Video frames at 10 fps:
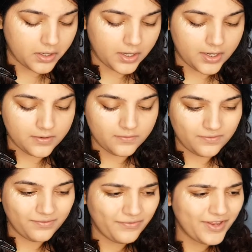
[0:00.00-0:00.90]
And
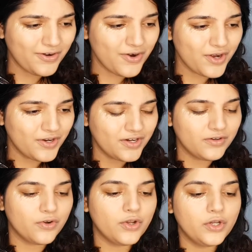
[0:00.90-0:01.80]
we are not gonna
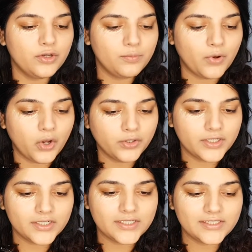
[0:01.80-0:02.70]
go
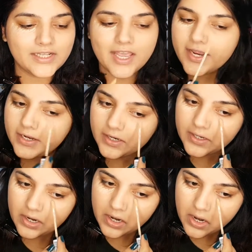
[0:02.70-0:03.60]
bonkers like
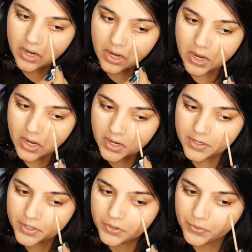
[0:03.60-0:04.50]

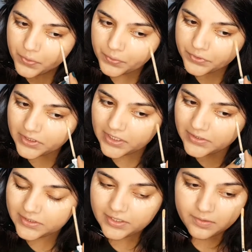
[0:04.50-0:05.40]
those
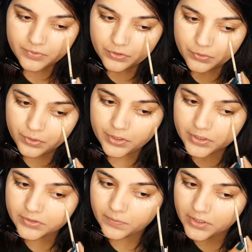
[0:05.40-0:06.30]
Instagram
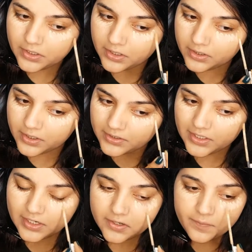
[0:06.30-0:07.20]
tutorials with the
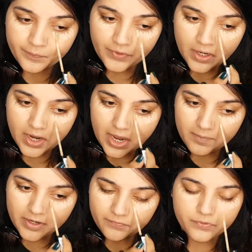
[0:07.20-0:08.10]
concealer. I
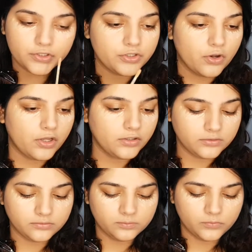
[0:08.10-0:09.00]
mean, for sure,
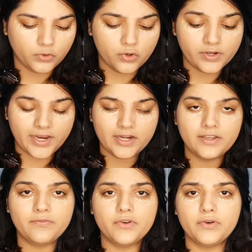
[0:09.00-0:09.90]
go ahead
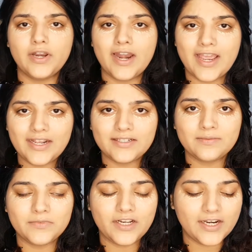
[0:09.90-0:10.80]
if you'd like
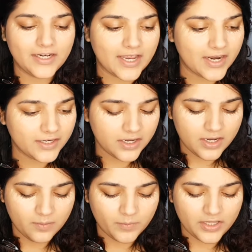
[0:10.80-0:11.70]
something like that,
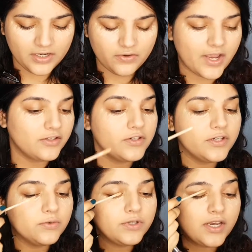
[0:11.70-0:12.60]
but then you actually
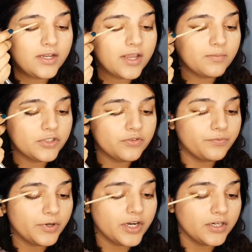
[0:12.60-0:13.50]
don't need that much of
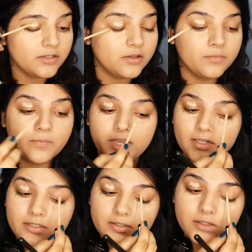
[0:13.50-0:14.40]
product. But